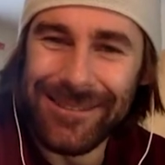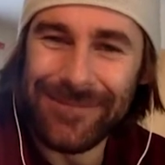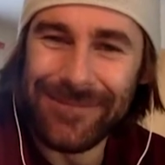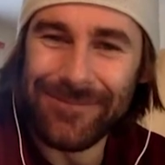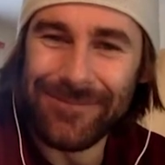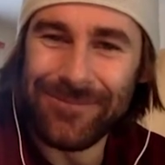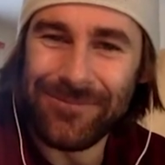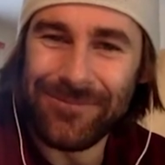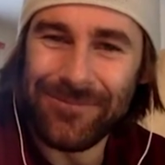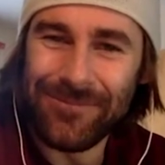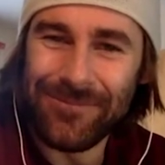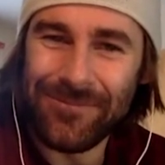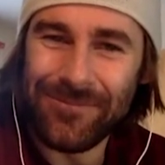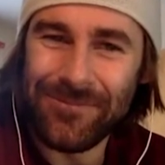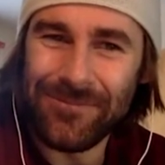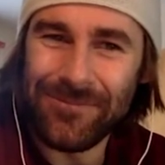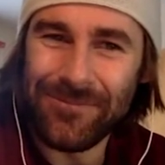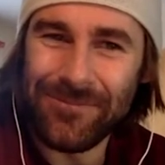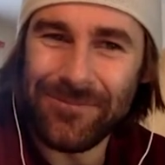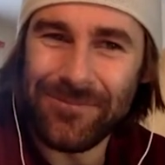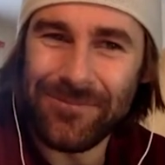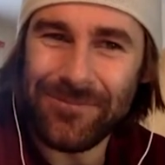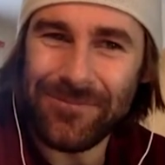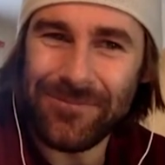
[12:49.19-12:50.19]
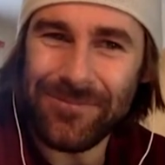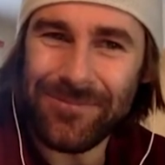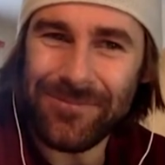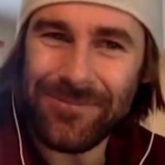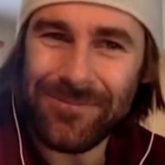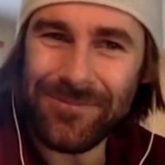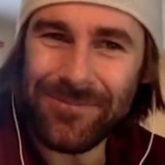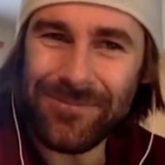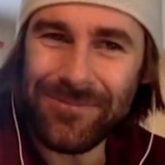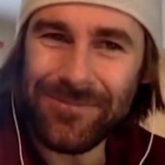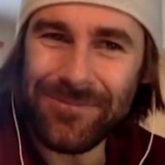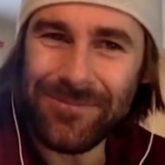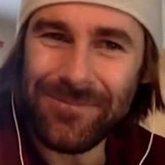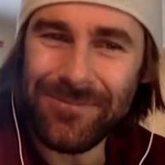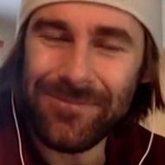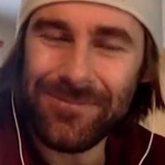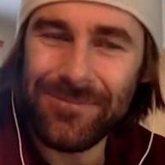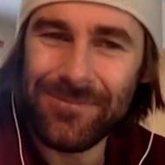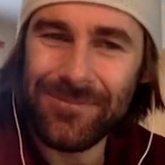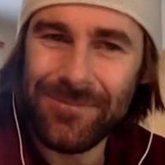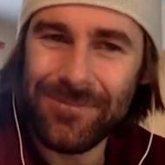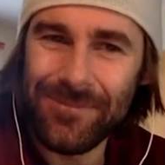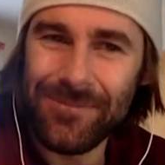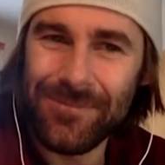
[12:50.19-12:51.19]

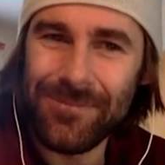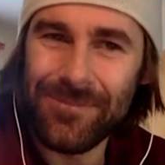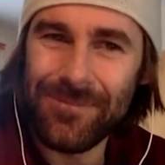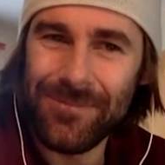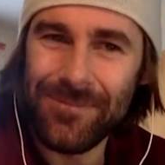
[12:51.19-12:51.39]
[no speech]